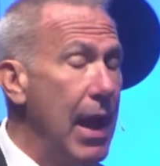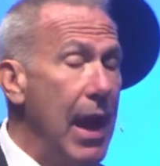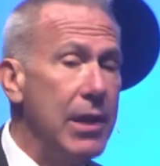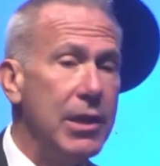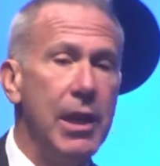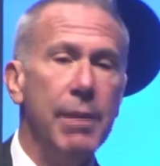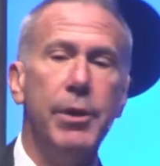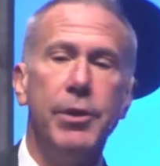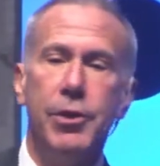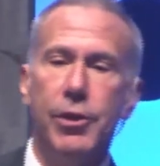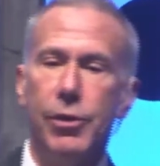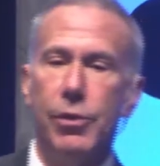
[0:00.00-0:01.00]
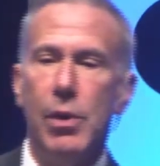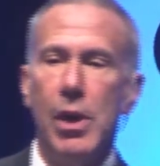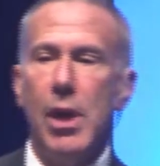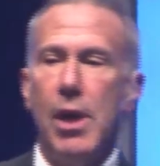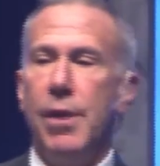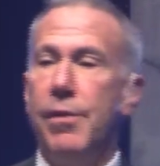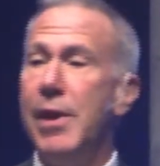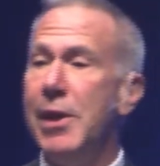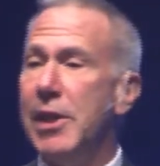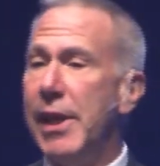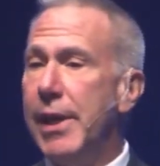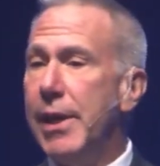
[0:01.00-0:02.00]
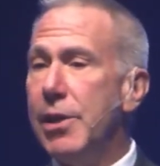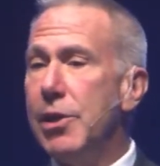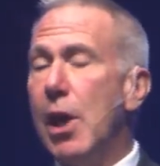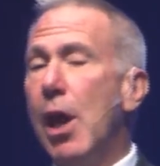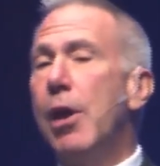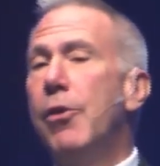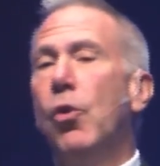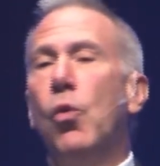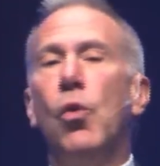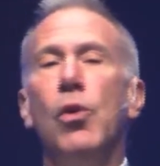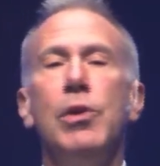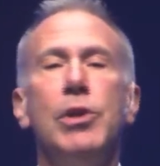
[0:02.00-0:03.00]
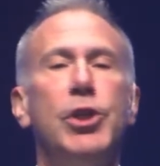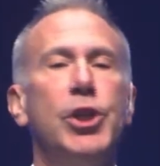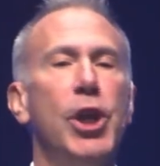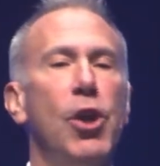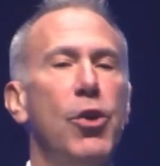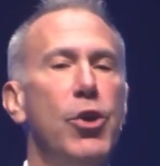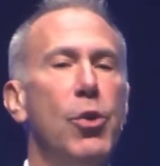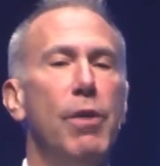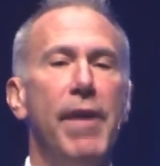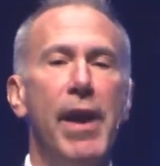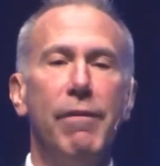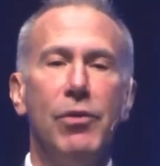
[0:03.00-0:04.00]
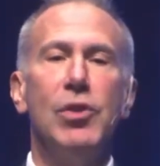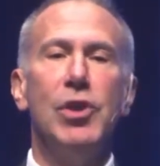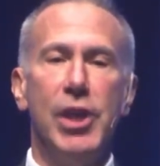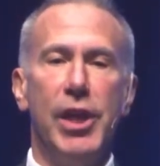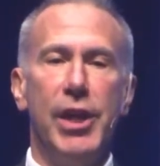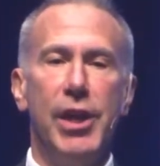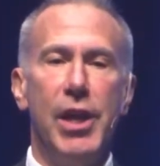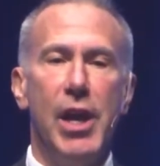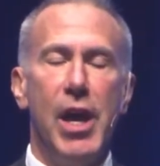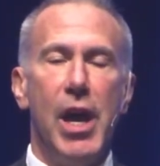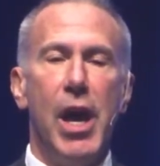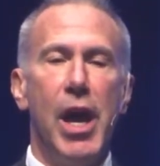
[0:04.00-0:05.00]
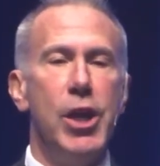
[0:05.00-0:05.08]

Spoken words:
I said, number 2, this is the worst show you have ever seen, and